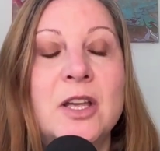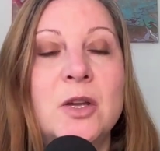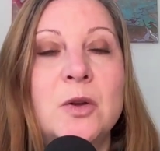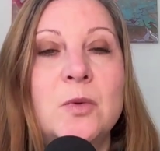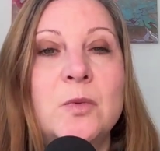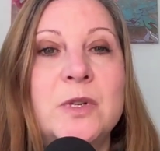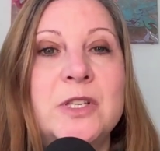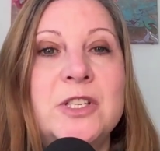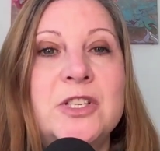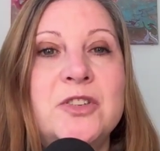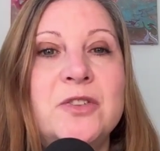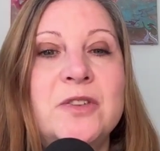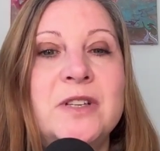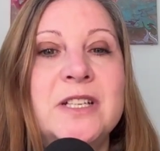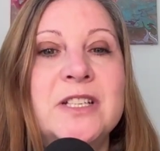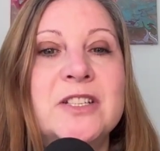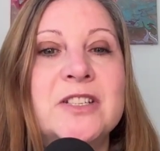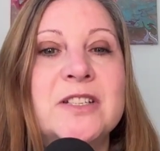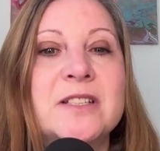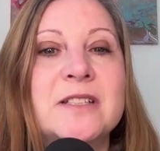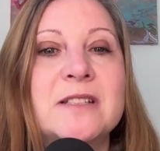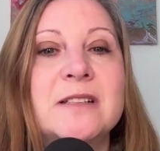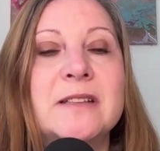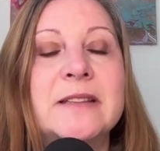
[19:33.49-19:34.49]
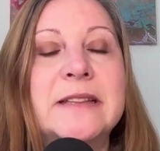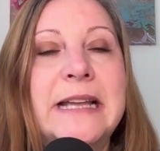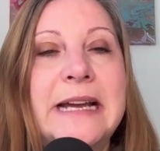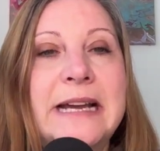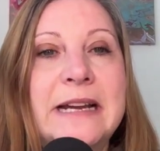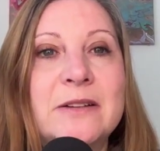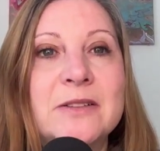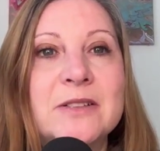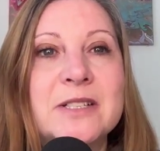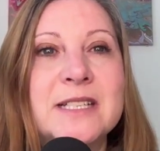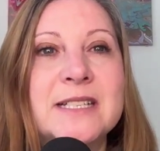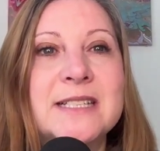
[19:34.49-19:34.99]
which you can just
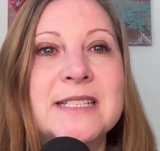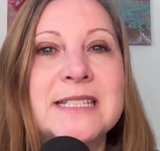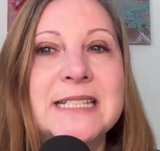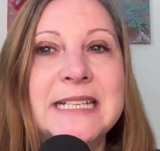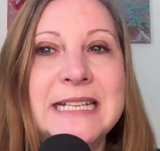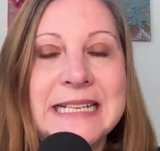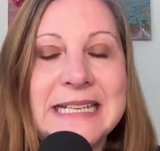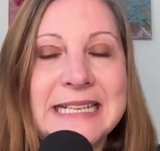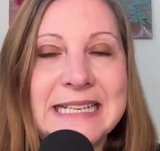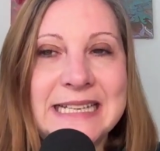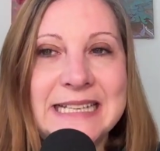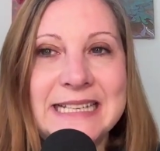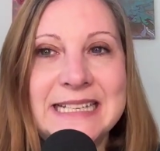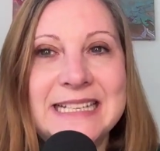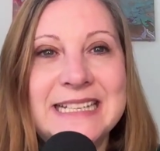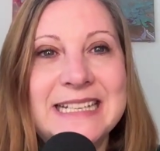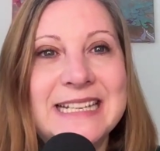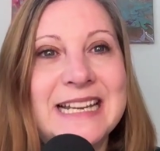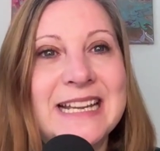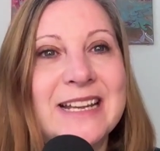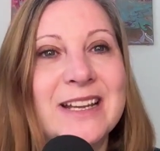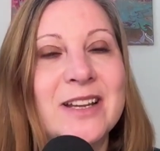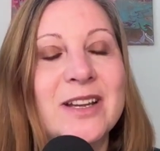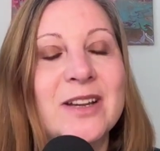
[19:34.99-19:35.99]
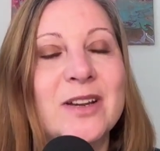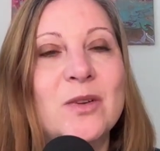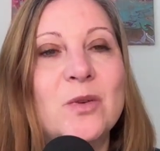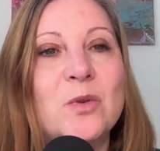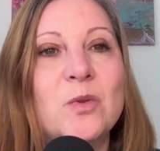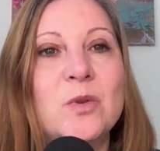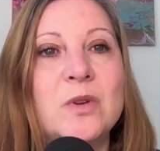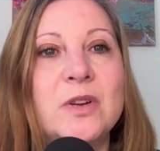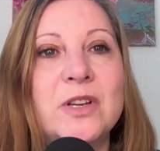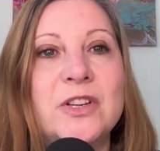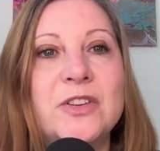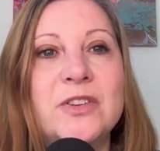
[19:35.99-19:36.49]
allow to sink in,
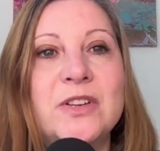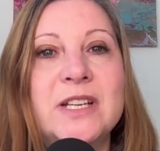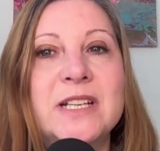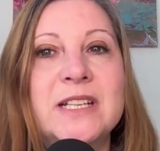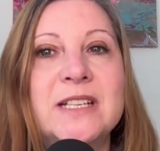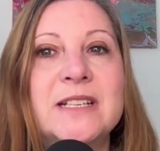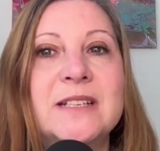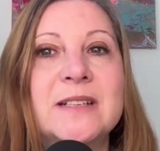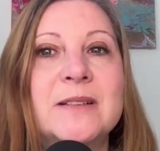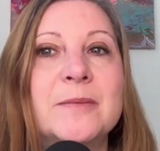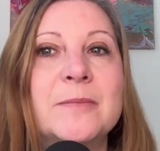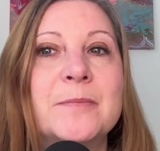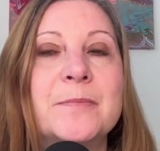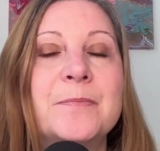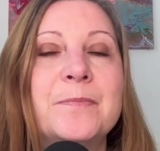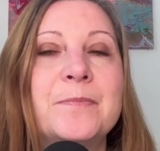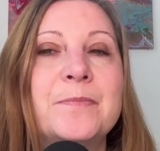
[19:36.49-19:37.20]
or you can